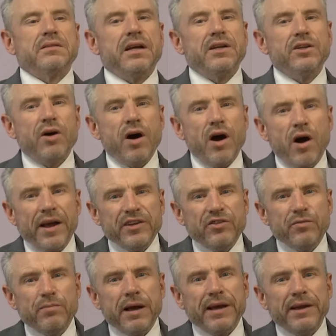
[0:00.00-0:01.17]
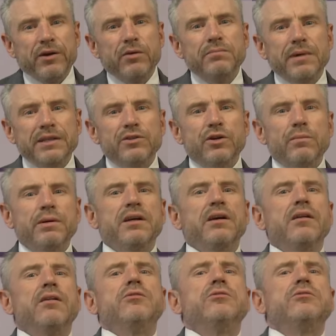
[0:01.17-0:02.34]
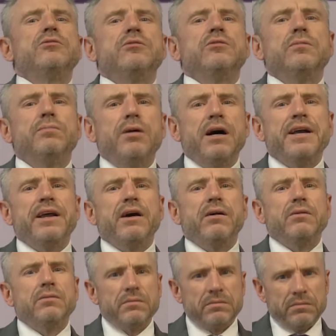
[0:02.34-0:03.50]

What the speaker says: Now your eyes may or may not be closed by now.